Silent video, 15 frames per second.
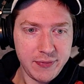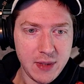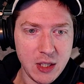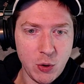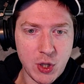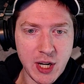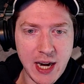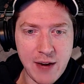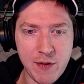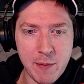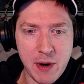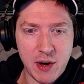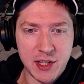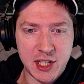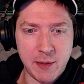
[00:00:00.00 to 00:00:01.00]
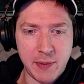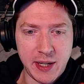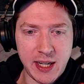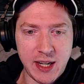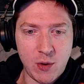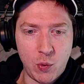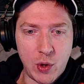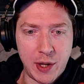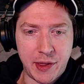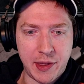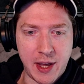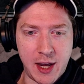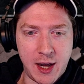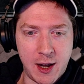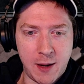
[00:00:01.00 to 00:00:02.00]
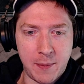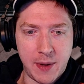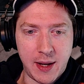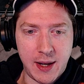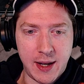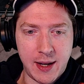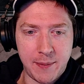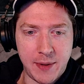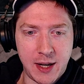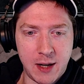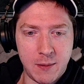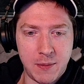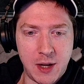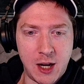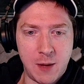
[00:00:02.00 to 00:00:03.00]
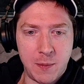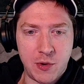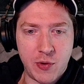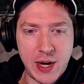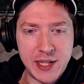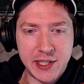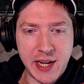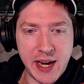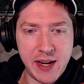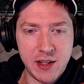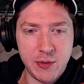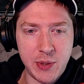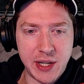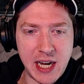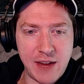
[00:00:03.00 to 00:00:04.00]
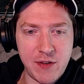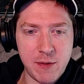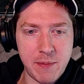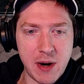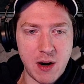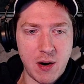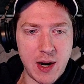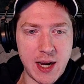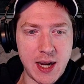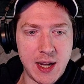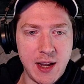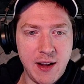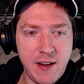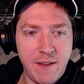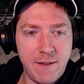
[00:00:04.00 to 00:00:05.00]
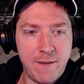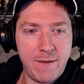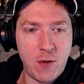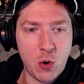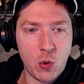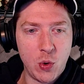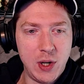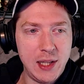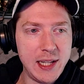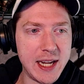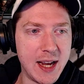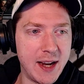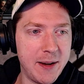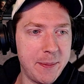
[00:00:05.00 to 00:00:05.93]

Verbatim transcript: We could have you marry somebody with grayscale. We can have you marry Vorilia.